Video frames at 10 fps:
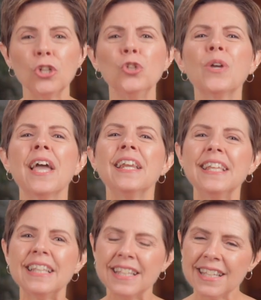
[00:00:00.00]
You can
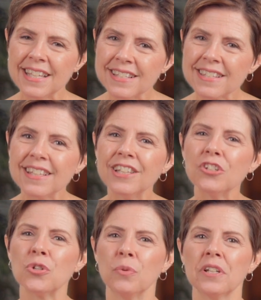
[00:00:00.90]
ease
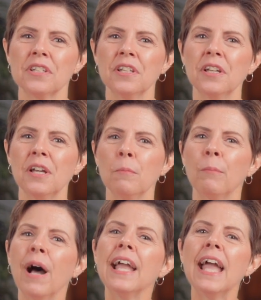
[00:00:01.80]
into it
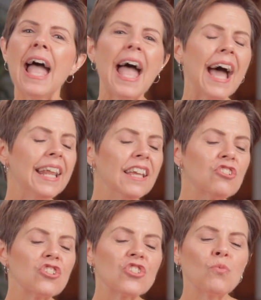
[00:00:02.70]
by adding
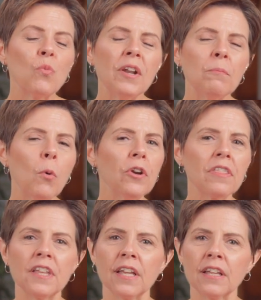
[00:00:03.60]
just one more
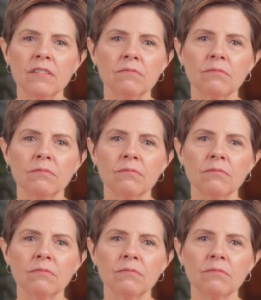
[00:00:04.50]
thing